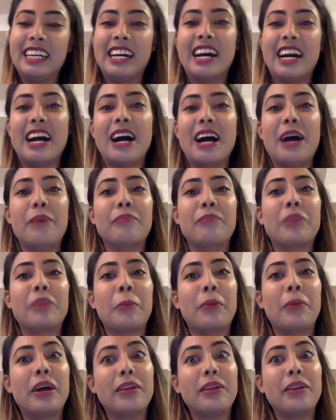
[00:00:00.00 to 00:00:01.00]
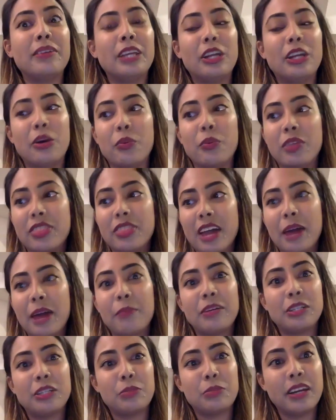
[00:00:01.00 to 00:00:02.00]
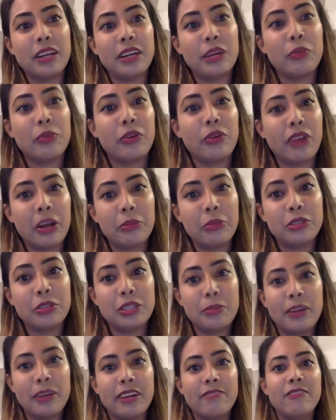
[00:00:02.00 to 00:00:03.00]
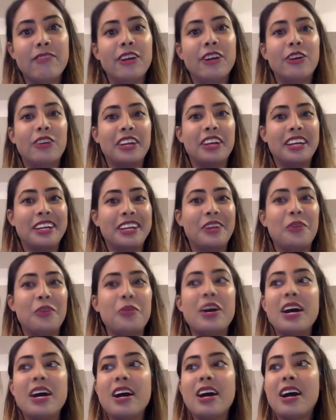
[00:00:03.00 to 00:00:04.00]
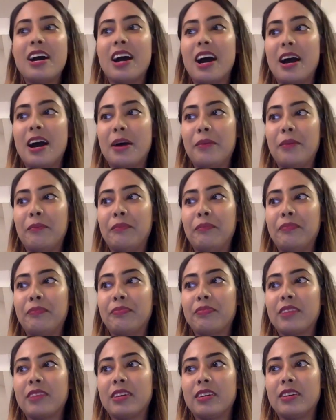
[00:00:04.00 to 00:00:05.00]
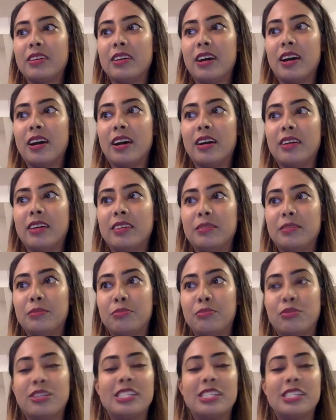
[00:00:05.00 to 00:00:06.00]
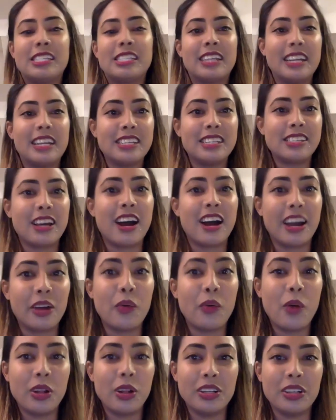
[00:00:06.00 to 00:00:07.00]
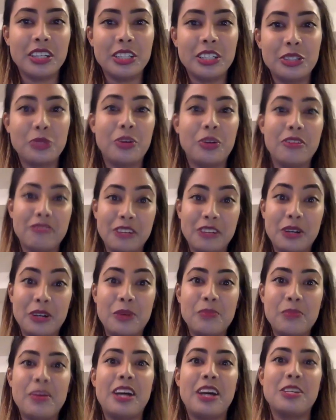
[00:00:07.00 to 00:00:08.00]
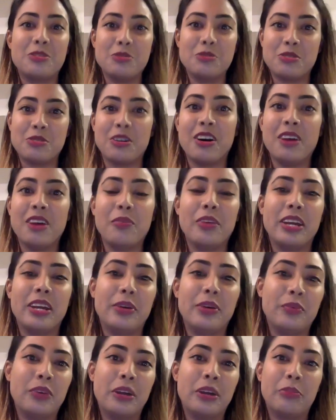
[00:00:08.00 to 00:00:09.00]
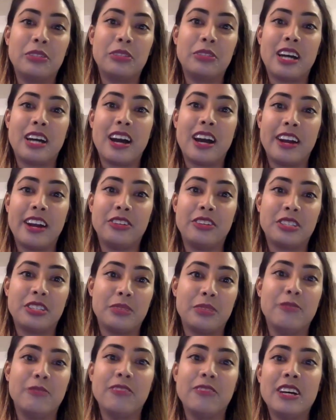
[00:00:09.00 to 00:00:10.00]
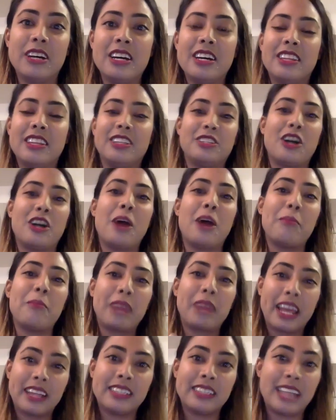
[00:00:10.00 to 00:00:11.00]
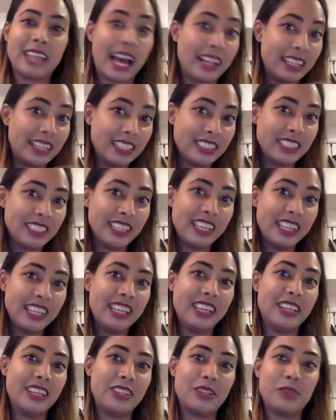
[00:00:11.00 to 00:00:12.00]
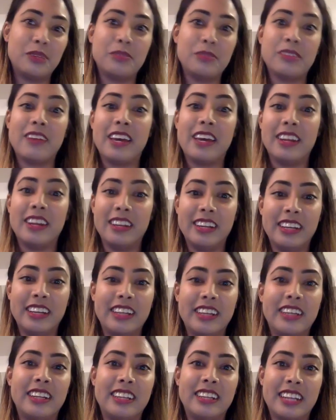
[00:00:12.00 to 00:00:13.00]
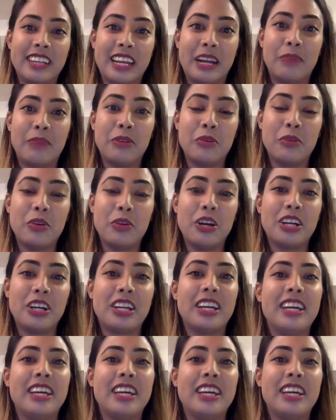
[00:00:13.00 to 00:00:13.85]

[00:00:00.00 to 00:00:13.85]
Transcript: Um, but you know, with that much money, we were able to make a very you know um, uh, precise, high quality short film. As you saw, we were able to hire some of the top talent in terms of editing and camera work,